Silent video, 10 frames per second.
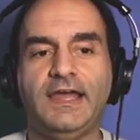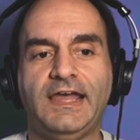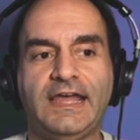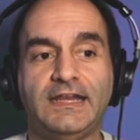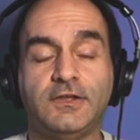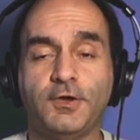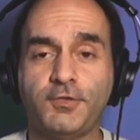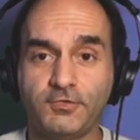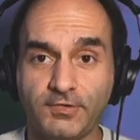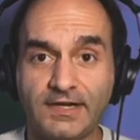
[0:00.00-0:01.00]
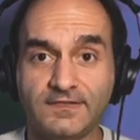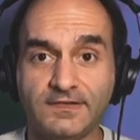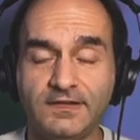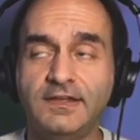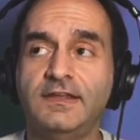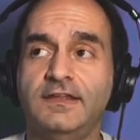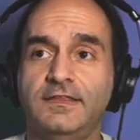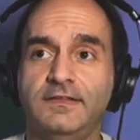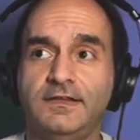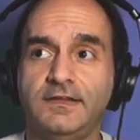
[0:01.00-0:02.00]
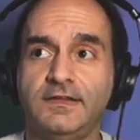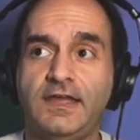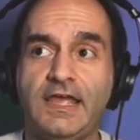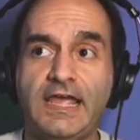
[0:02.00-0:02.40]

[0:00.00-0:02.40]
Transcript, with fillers: and he also directed the